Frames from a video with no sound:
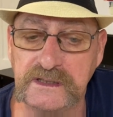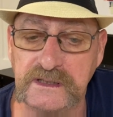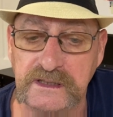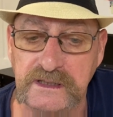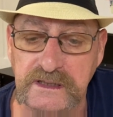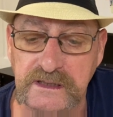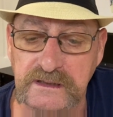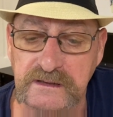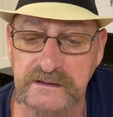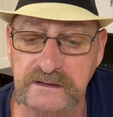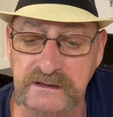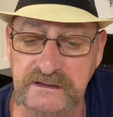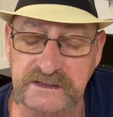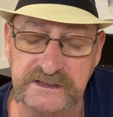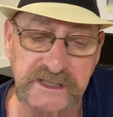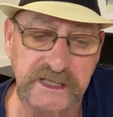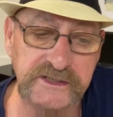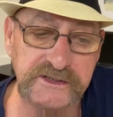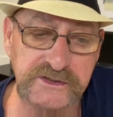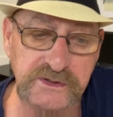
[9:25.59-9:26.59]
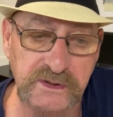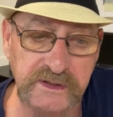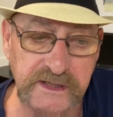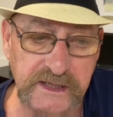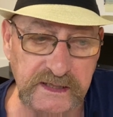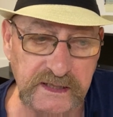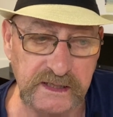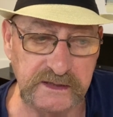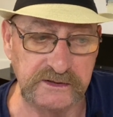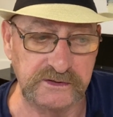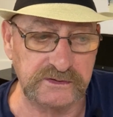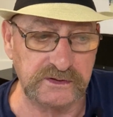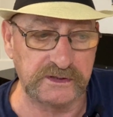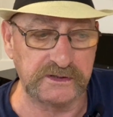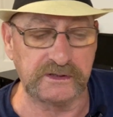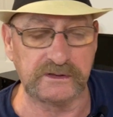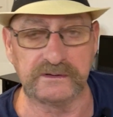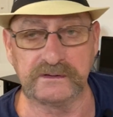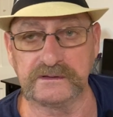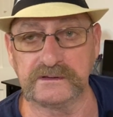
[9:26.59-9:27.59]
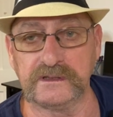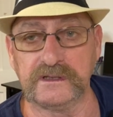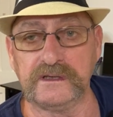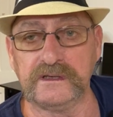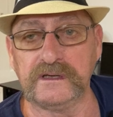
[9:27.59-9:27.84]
Because I enjoy that. I enjoy going,